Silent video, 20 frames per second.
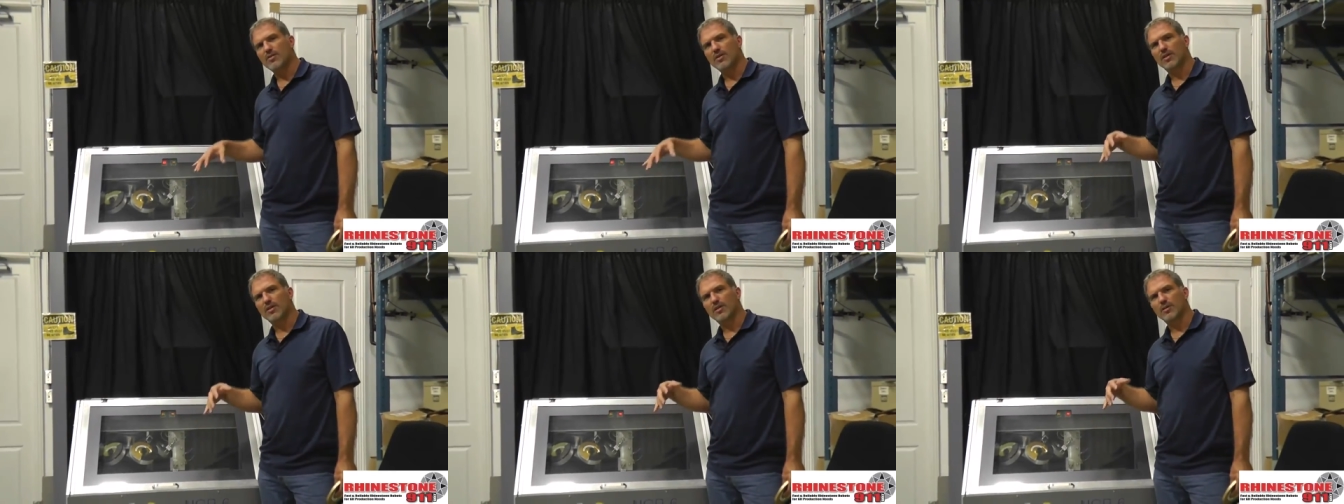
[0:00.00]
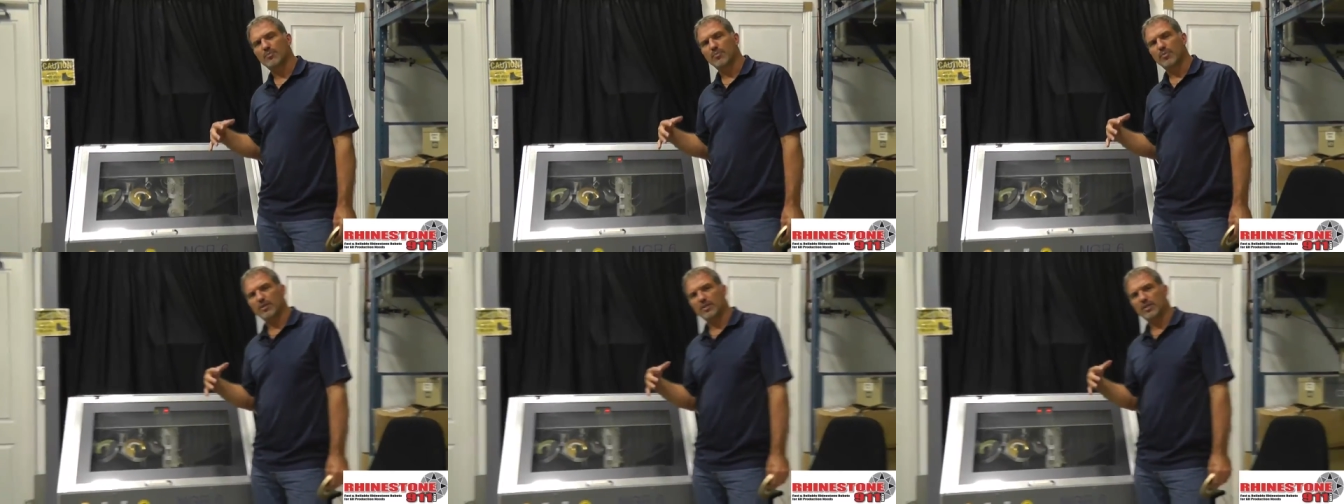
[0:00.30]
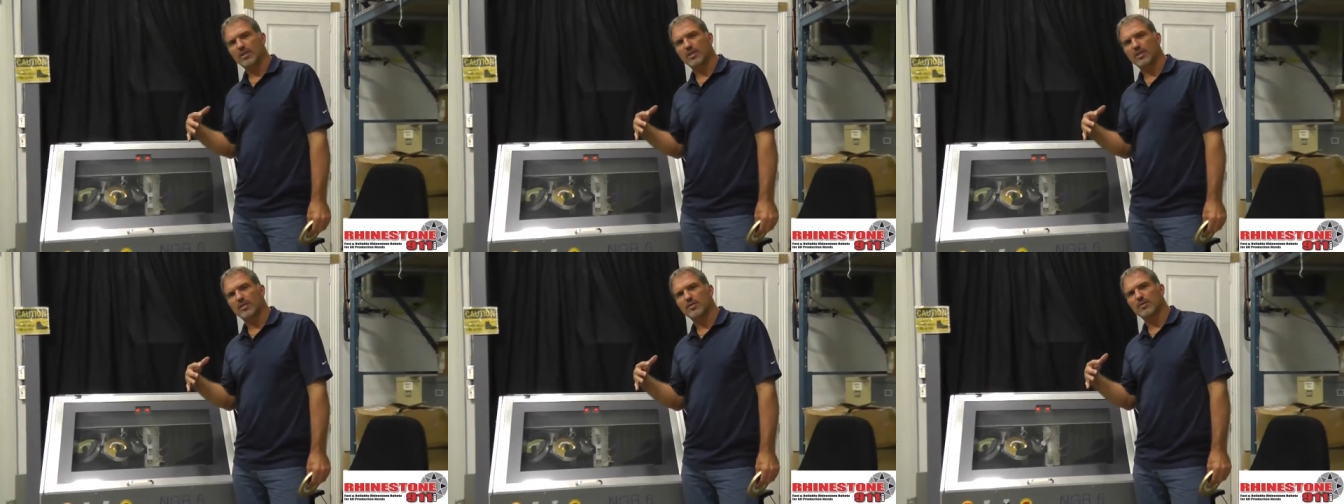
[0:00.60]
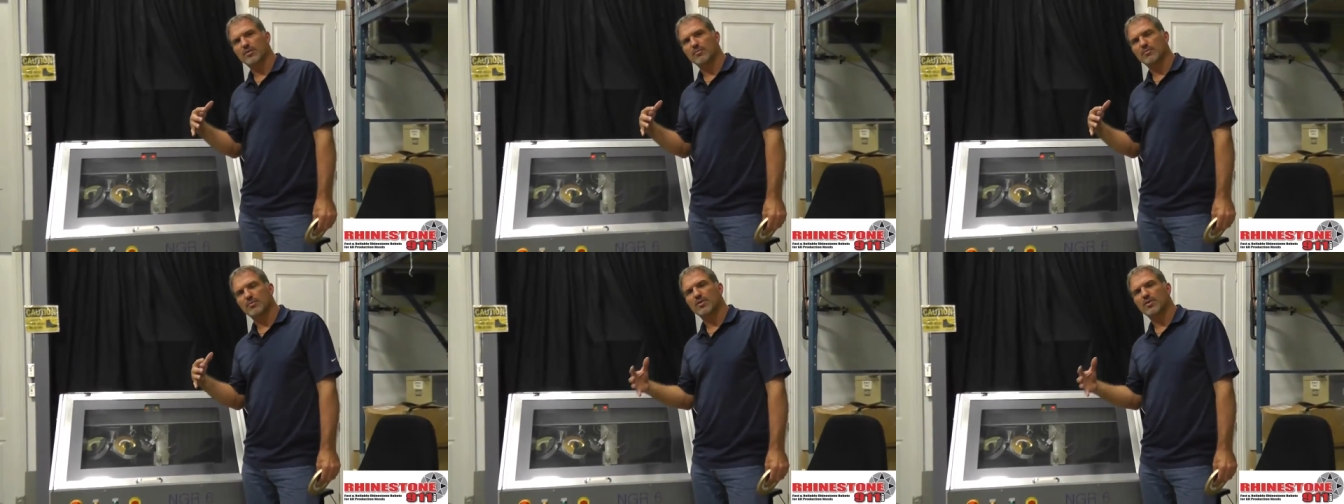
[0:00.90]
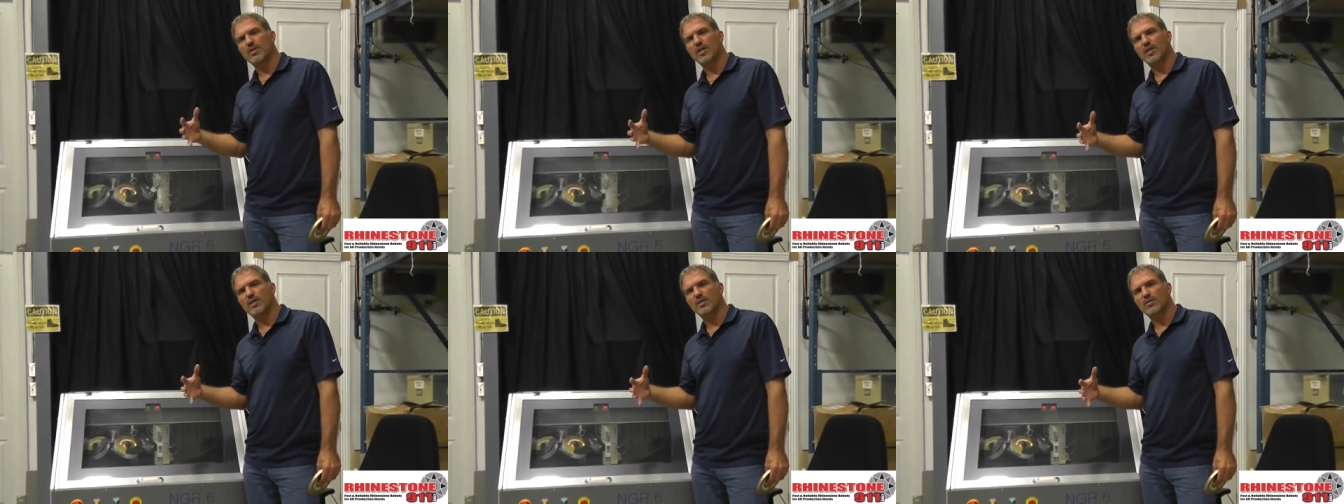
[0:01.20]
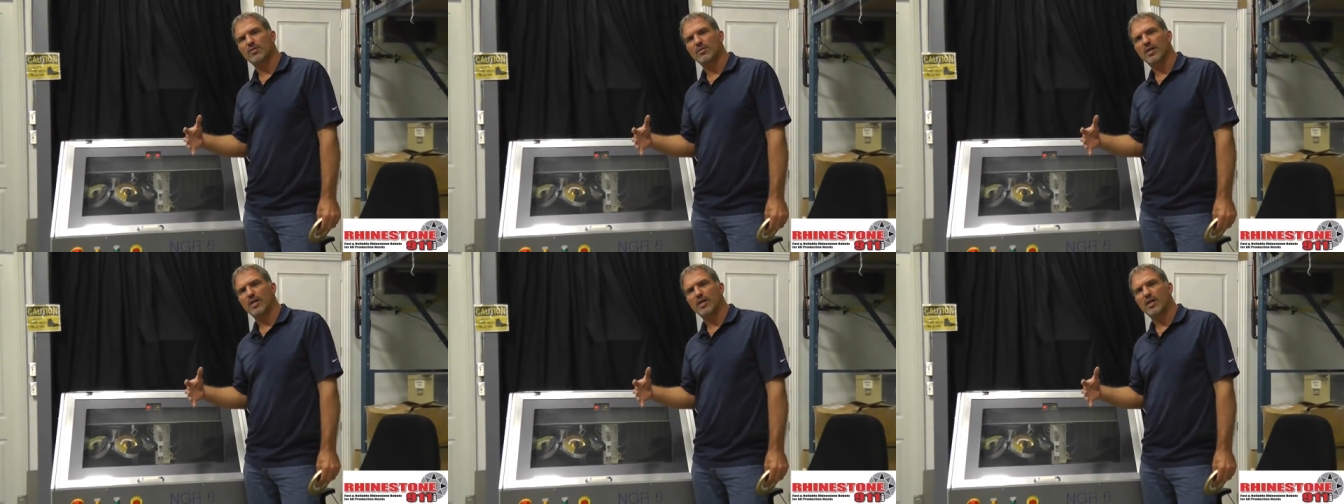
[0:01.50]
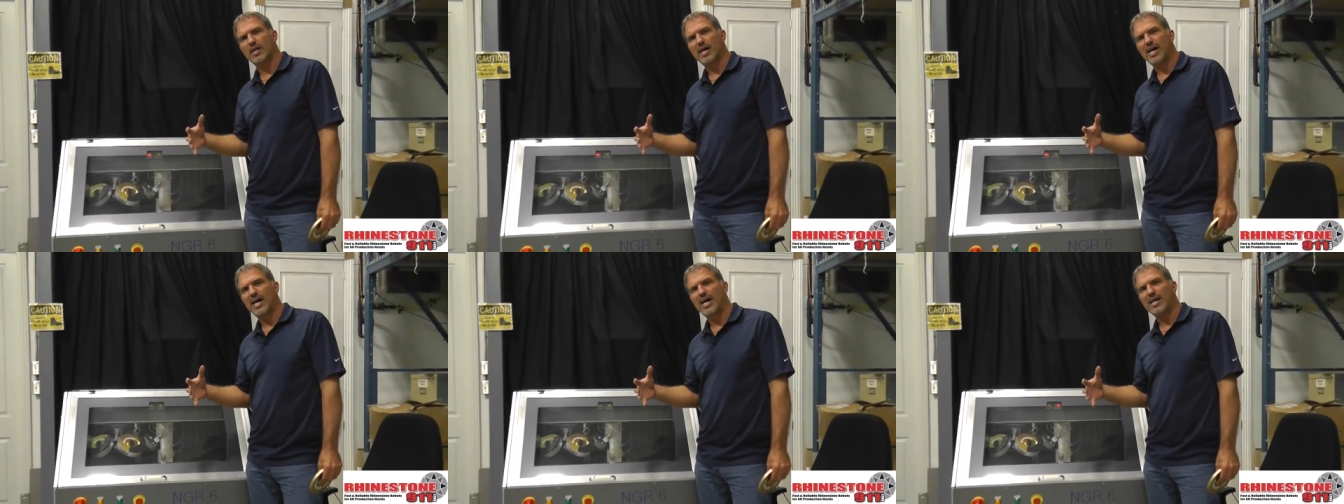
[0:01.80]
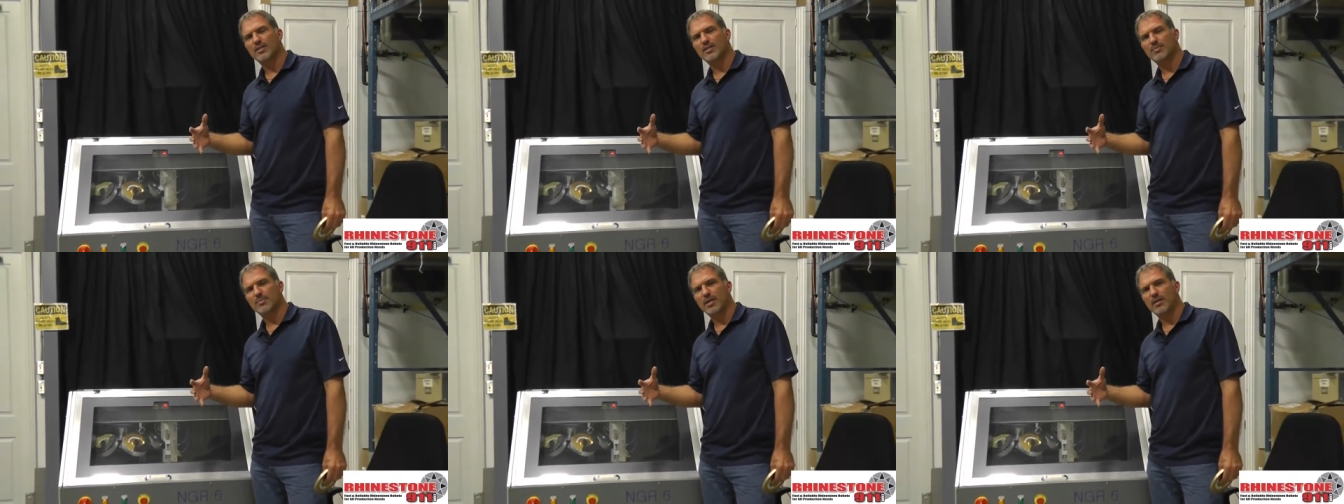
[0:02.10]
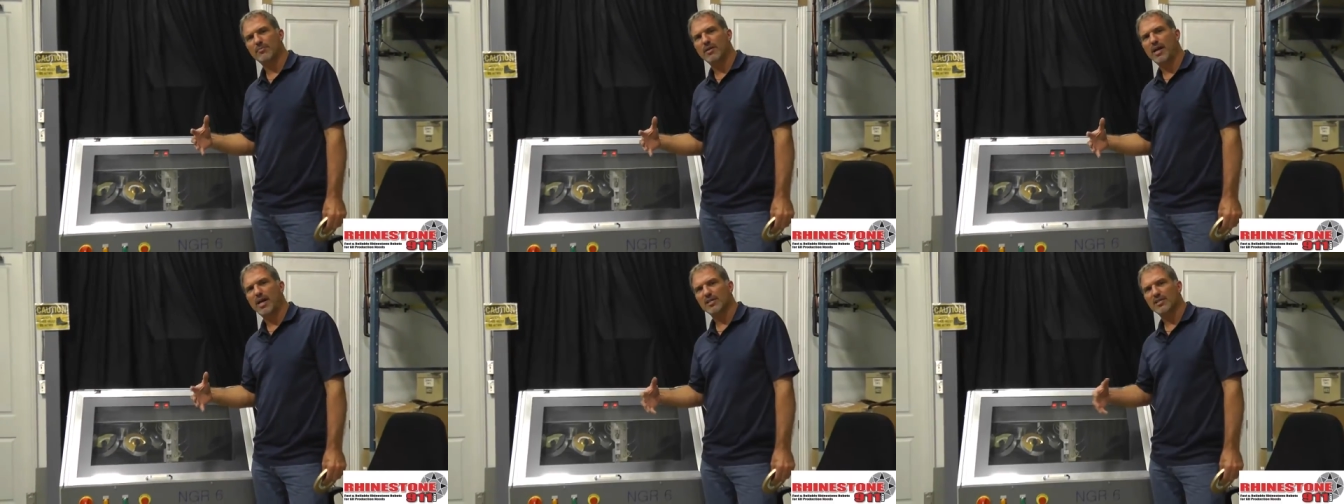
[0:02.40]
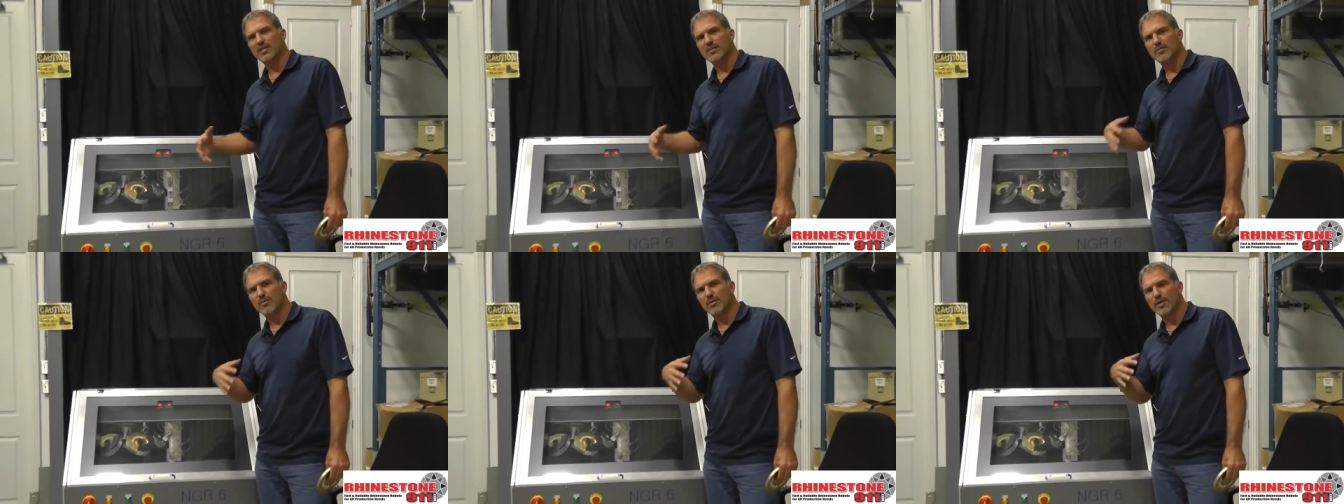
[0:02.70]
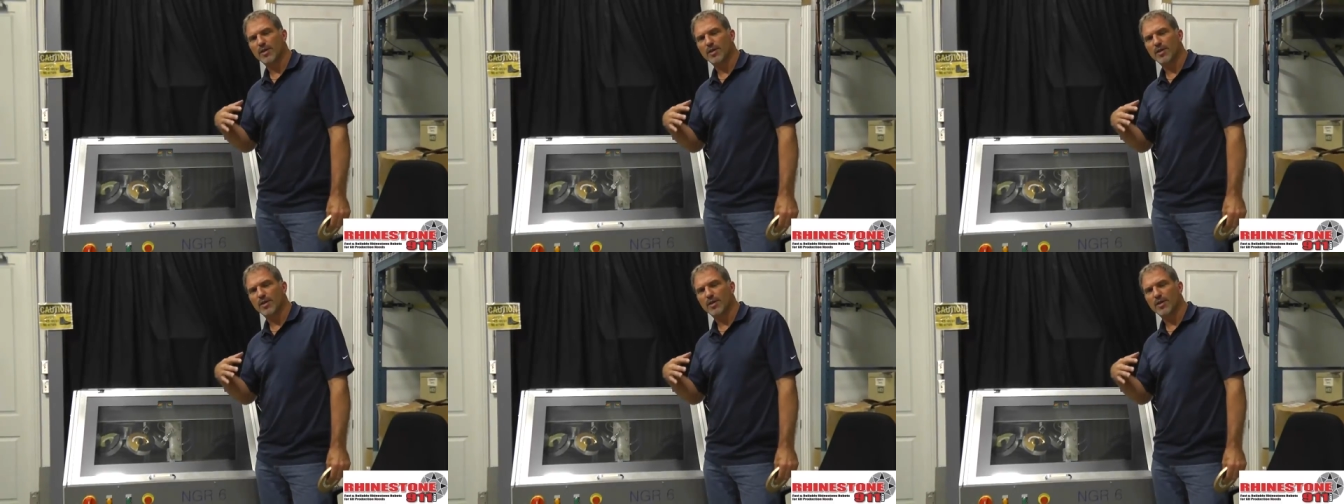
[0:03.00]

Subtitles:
You can put the machine to a high-speed maximum,